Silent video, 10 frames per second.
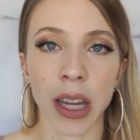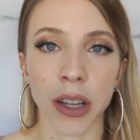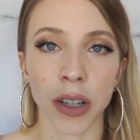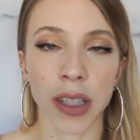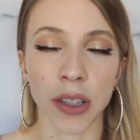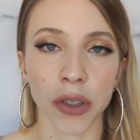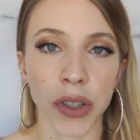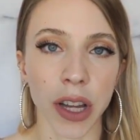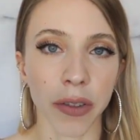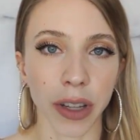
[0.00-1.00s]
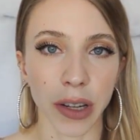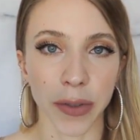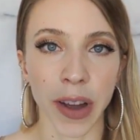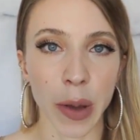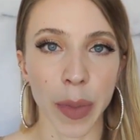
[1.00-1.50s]
that your essential self
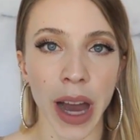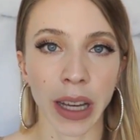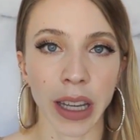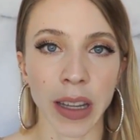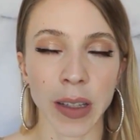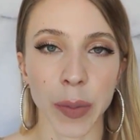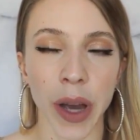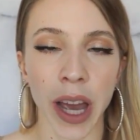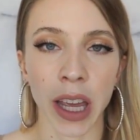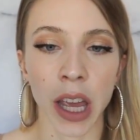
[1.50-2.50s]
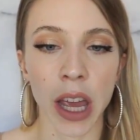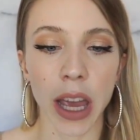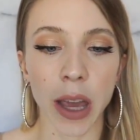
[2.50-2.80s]
can fight back, is by